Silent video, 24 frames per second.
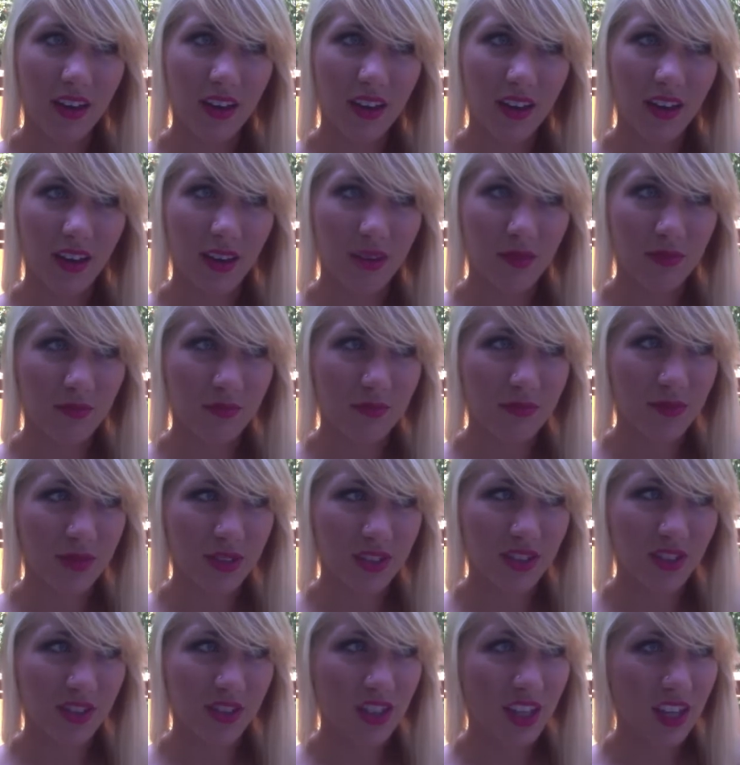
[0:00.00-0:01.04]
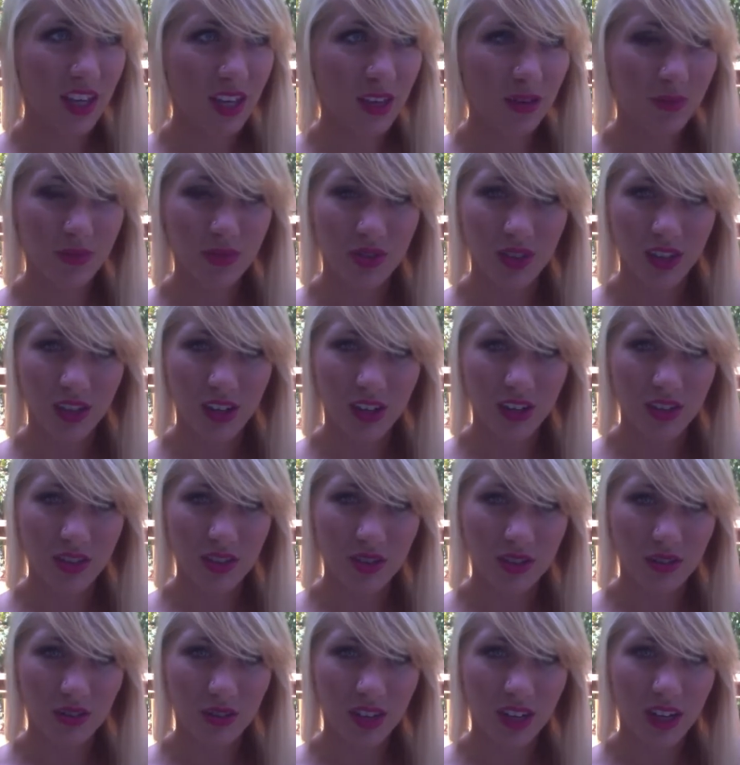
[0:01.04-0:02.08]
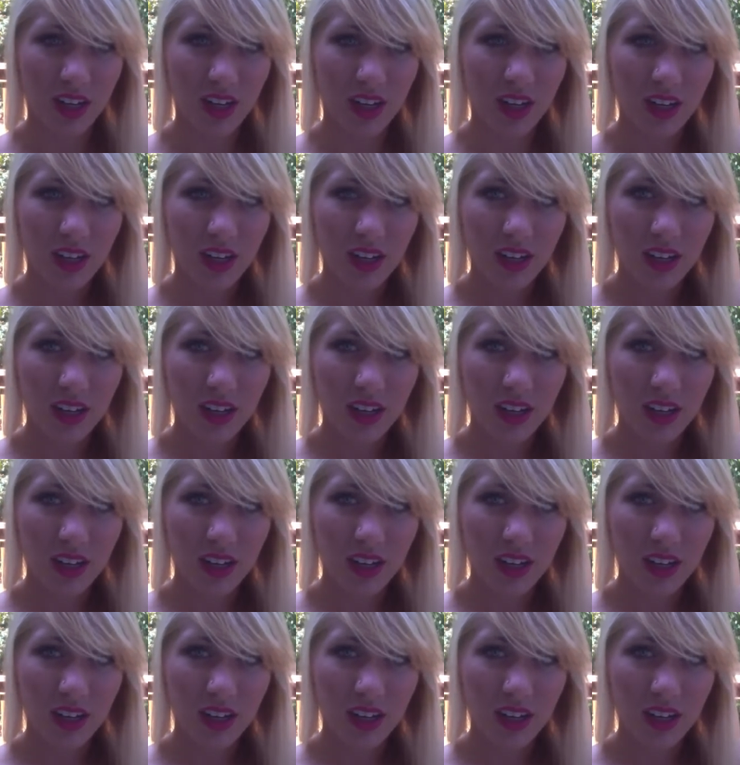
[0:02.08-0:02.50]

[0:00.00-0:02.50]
But just keep sharing your story.